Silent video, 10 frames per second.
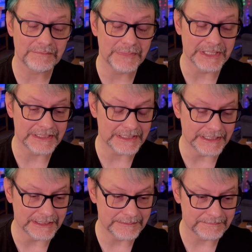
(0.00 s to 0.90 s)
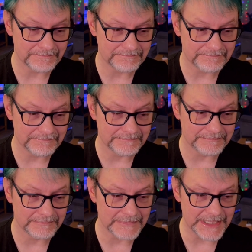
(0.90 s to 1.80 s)
But,
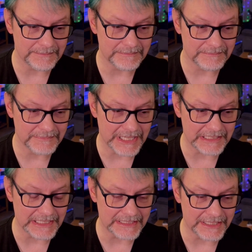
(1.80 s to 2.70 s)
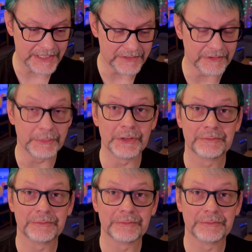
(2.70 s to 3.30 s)
yep, I'd like to hear from you.